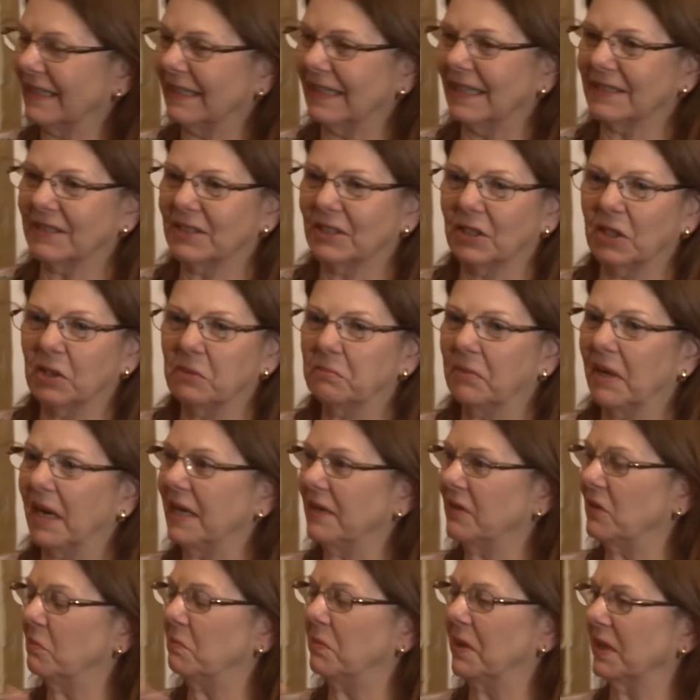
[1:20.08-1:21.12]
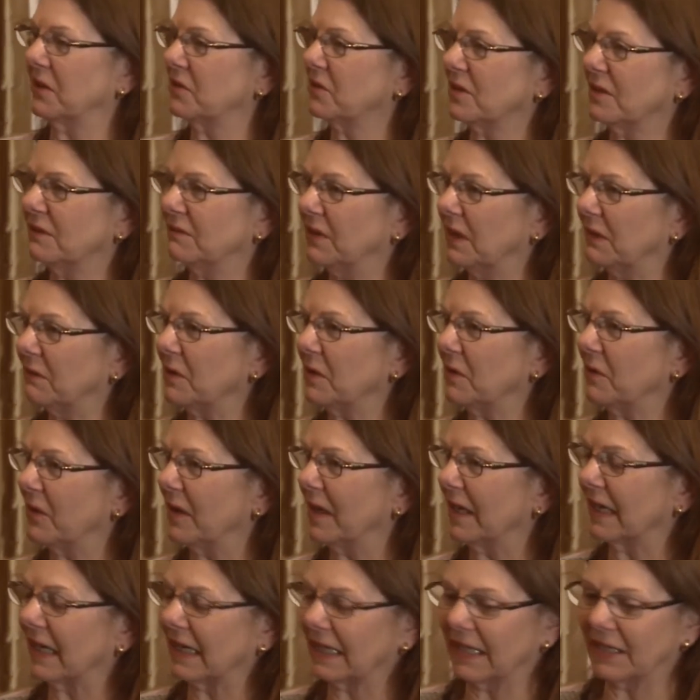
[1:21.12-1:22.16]
got to combine the best of
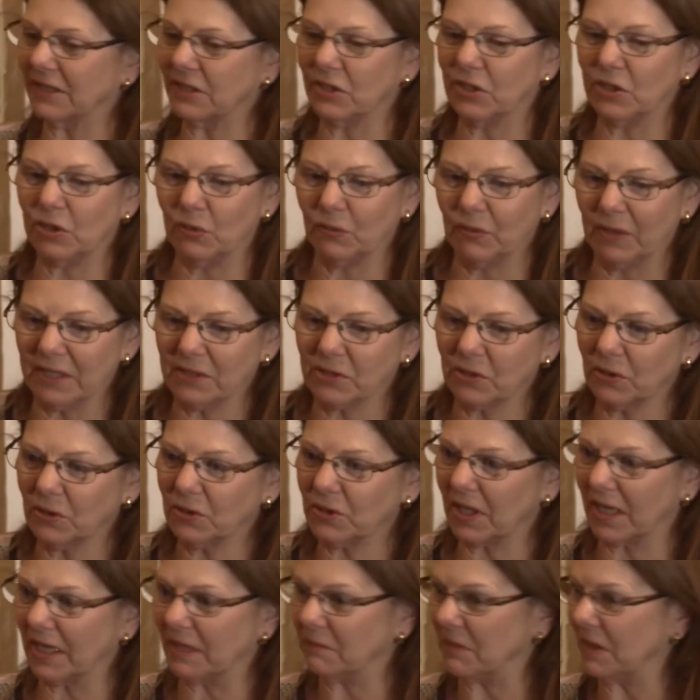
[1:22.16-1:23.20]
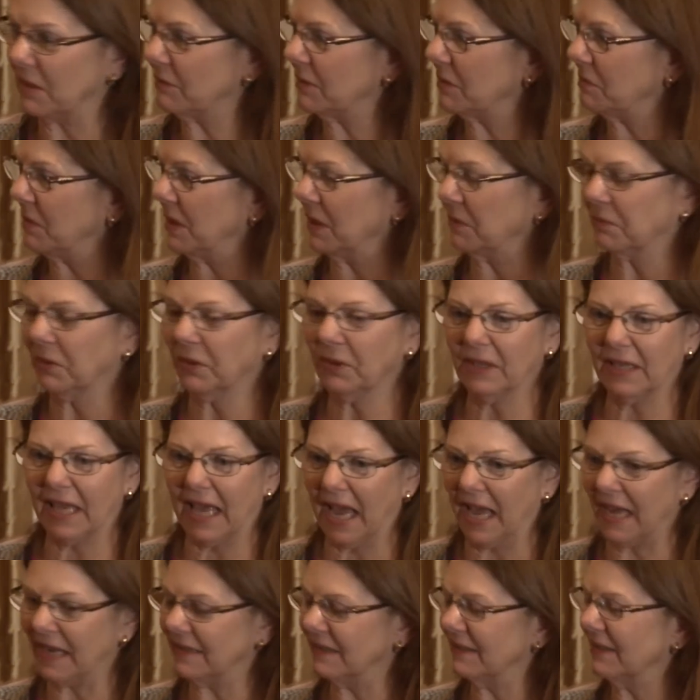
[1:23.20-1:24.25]
everything. I got to do research and meet with people
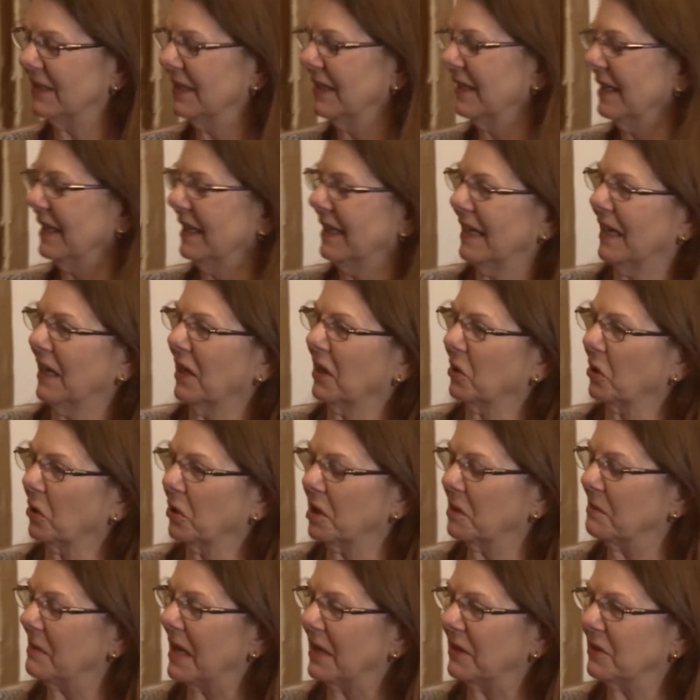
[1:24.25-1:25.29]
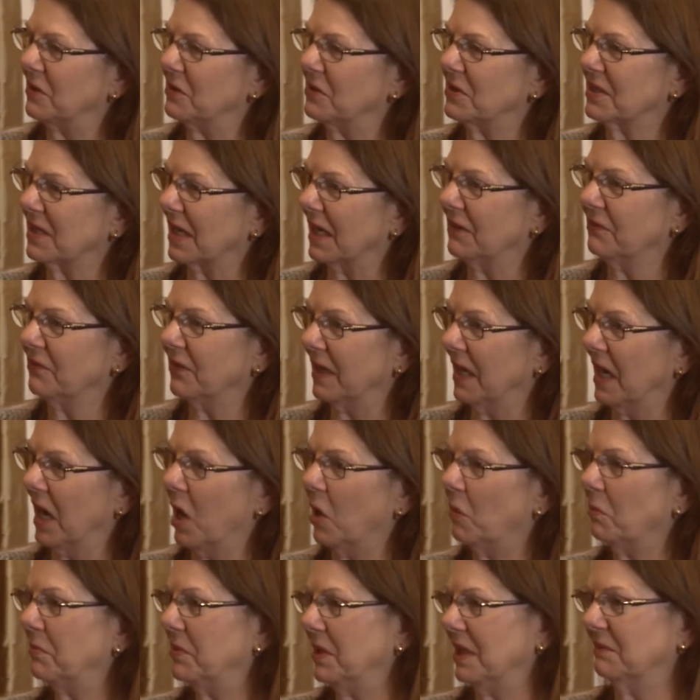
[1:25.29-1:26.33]
and learn about new stuff and
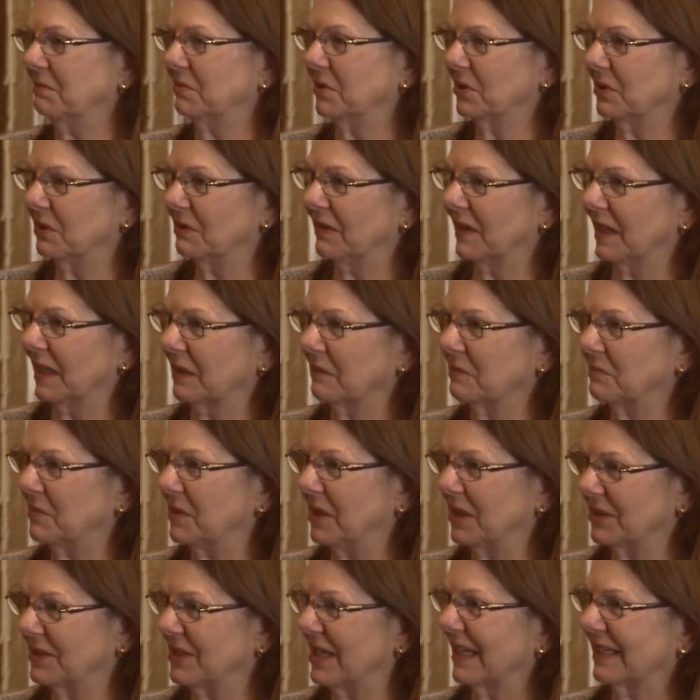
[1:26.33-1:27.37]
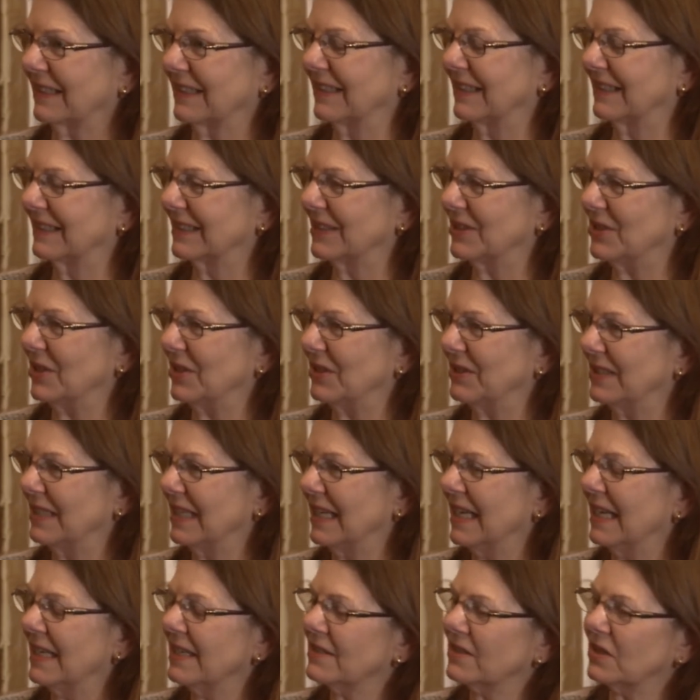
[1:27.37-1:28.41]
help people develop their technologies.
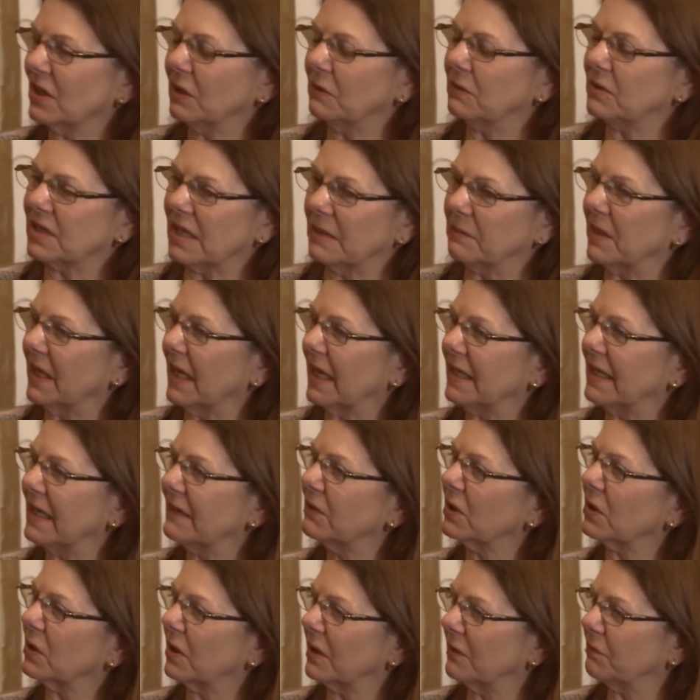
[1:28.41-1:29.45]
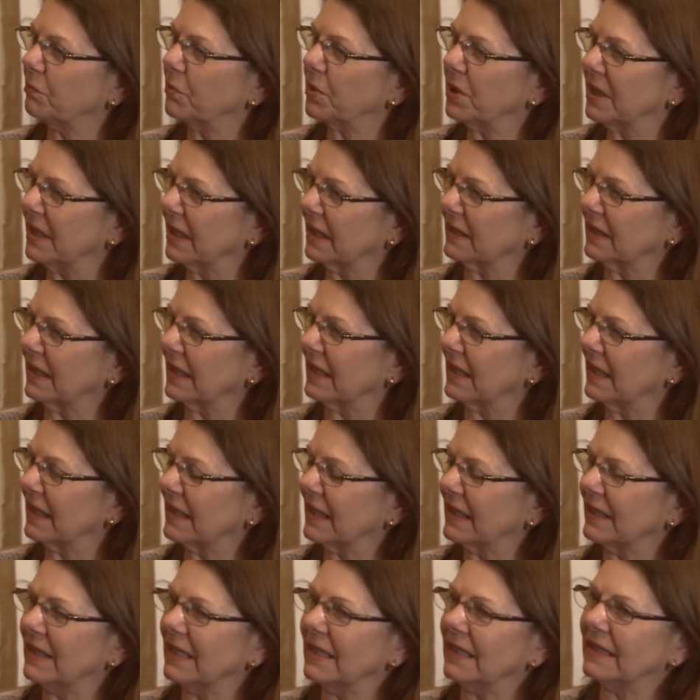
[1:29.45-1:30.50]
So it was something I never could have predicted. And
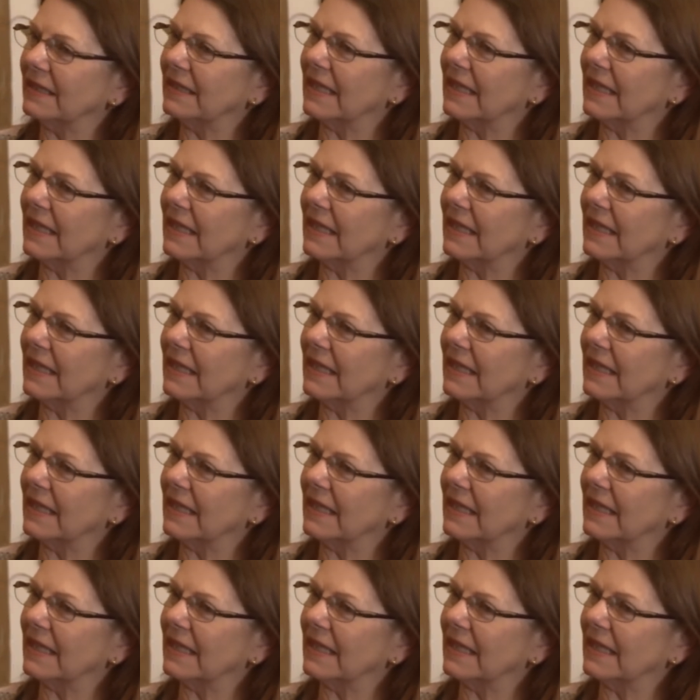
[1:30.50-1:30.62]
I think